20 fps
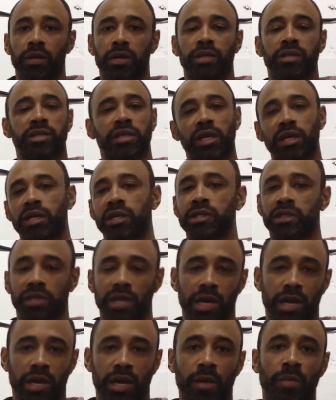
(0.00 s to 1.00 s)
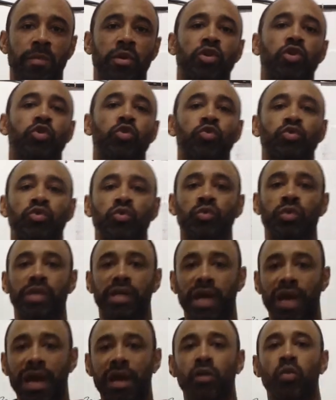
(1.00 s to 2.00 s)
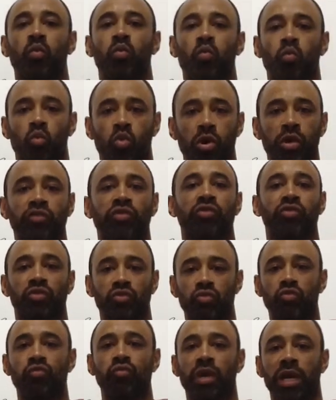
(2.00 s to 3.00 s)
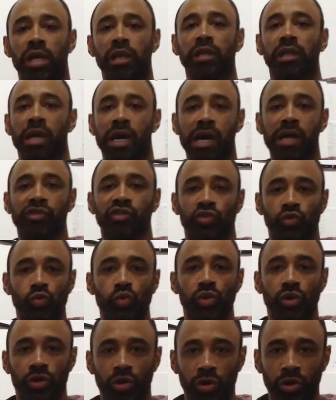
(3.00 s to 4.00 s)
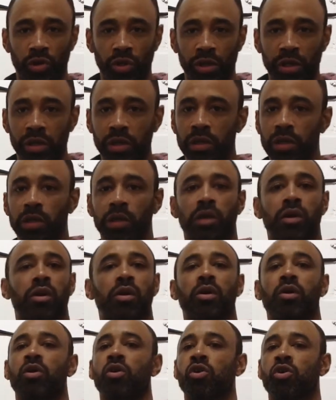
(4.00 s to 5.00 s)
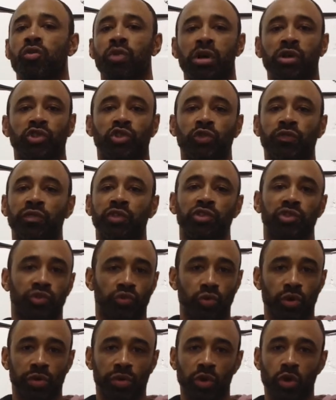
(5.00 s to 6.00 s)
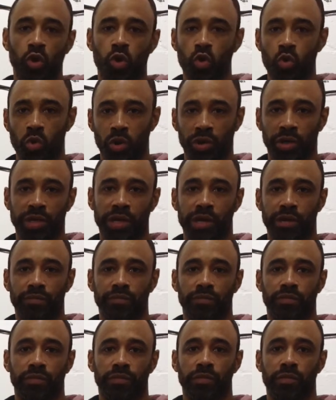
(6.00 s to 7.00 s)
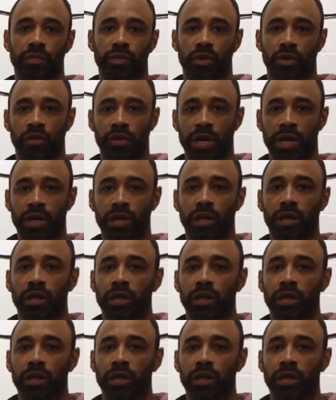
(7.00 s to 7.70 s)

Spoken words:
Take your time. You do not want to red line too early, or else you've destroyed the whole workout. All right.